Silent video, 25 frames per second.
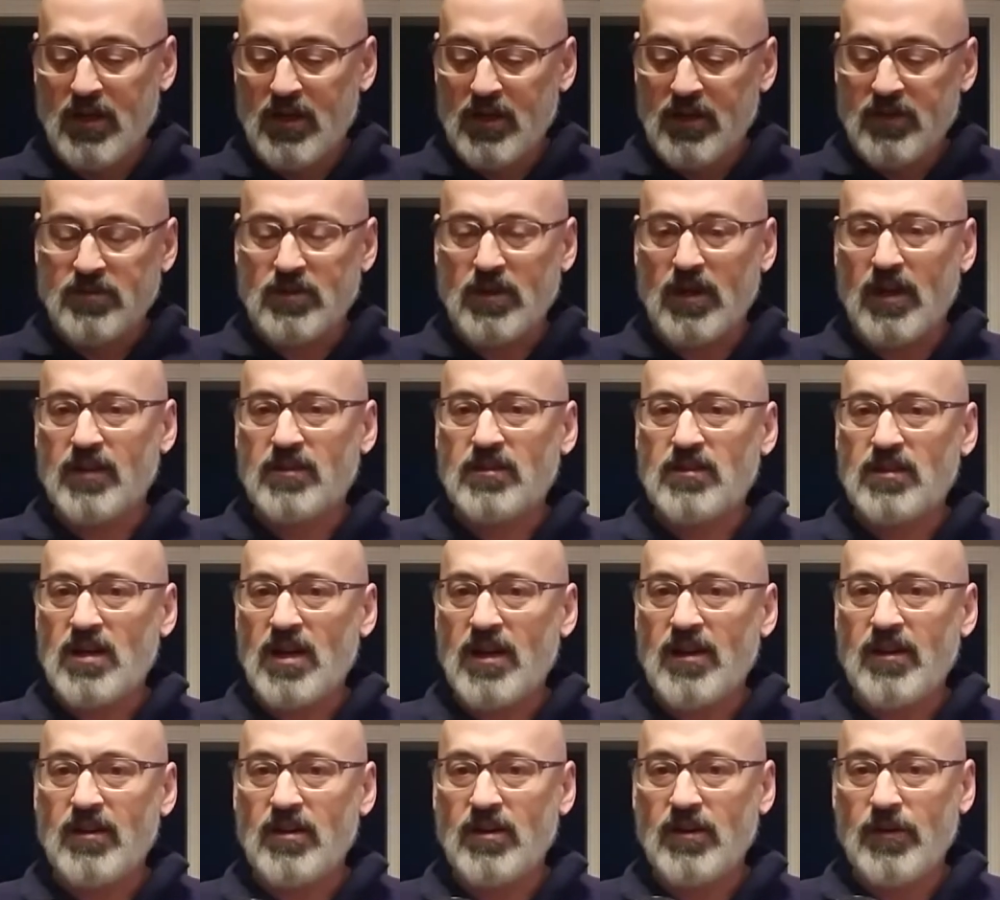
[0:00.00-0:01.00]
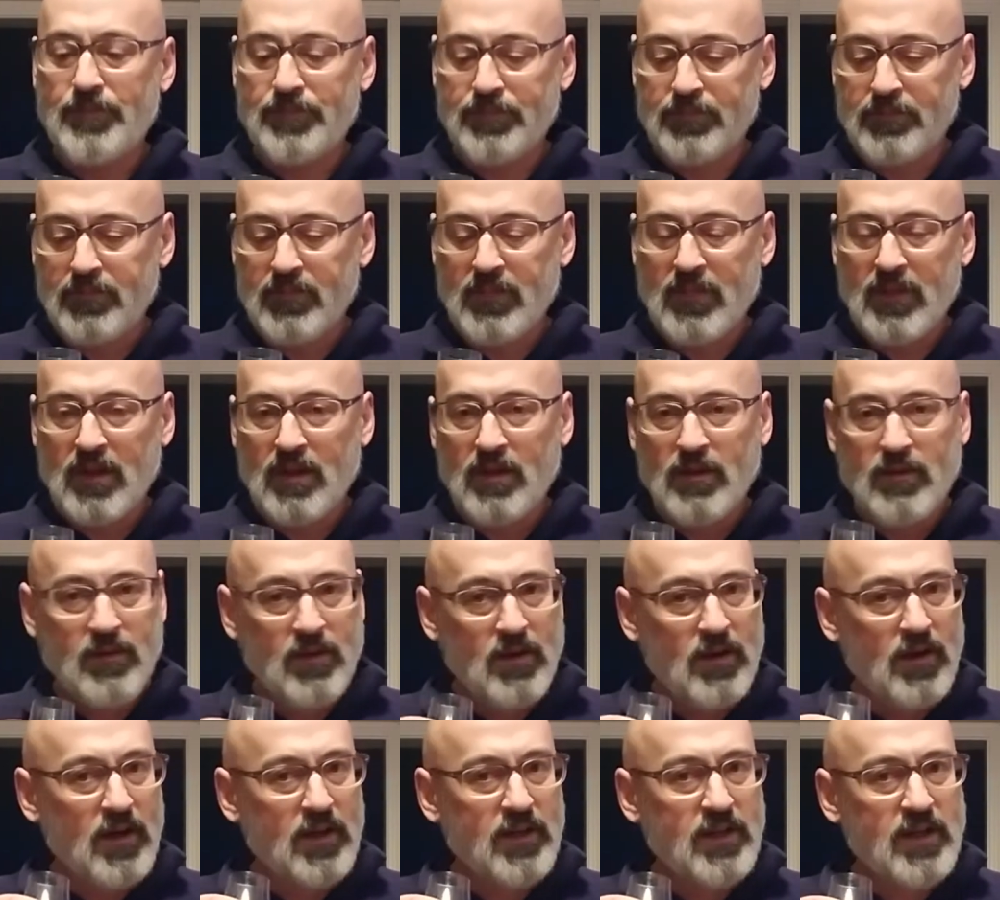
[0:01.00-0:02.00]
So I kind
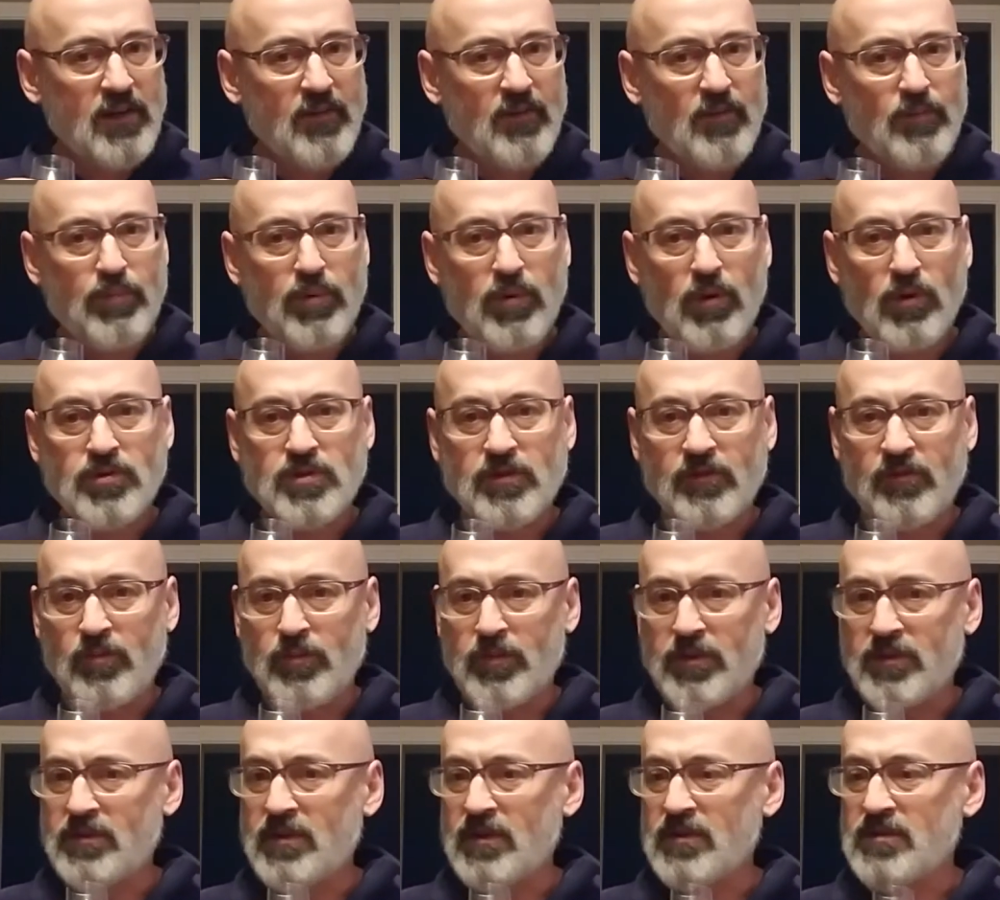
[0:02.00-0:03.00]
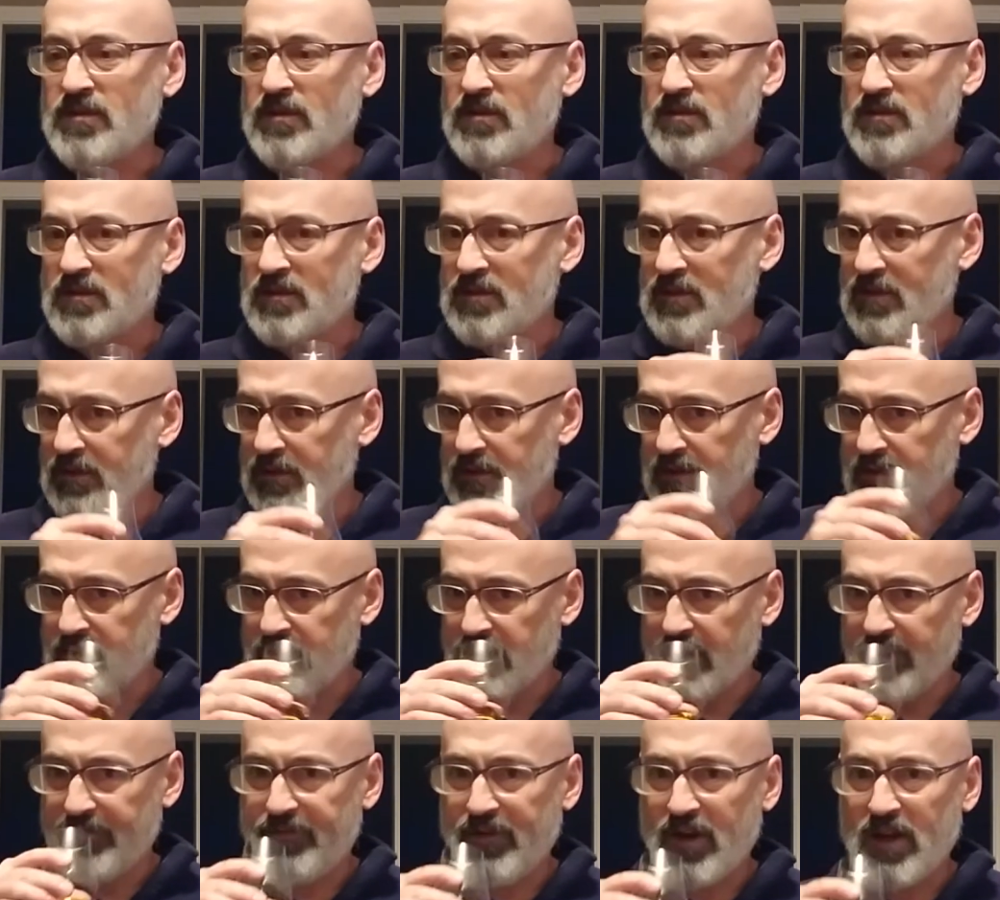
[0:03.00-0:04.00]
of approach it from a distance.
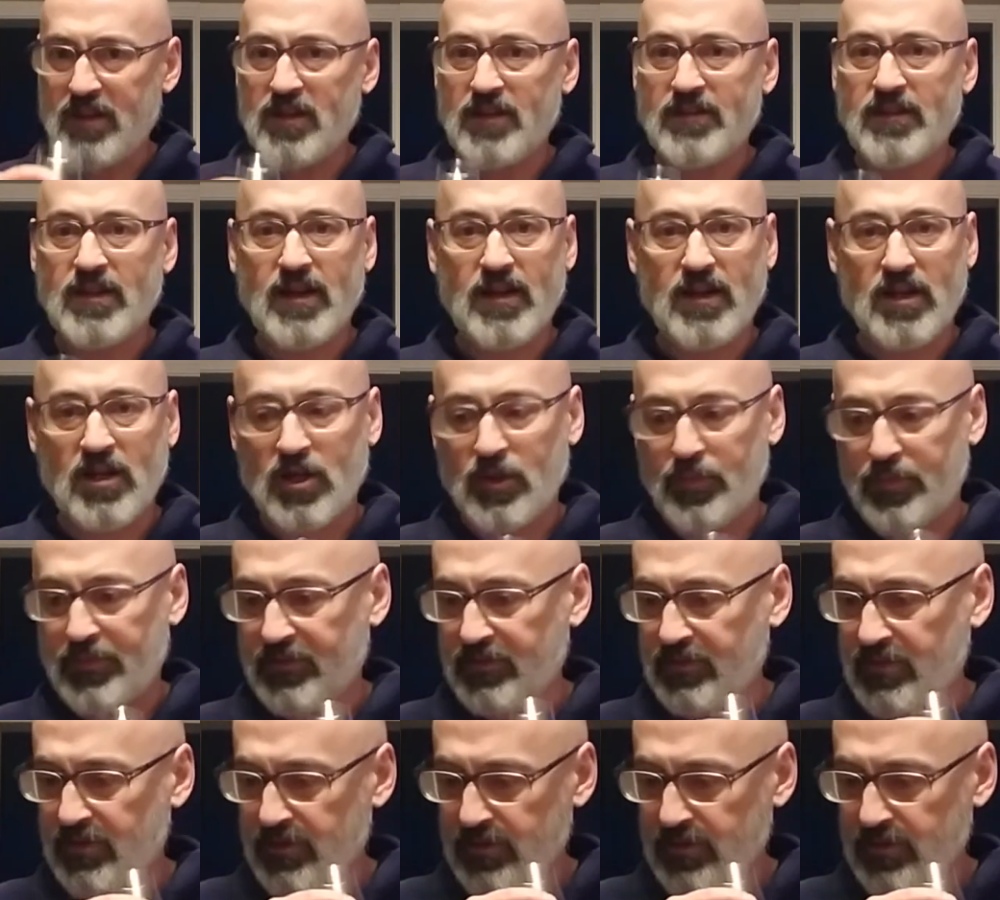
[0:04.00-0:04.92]
I find that helps.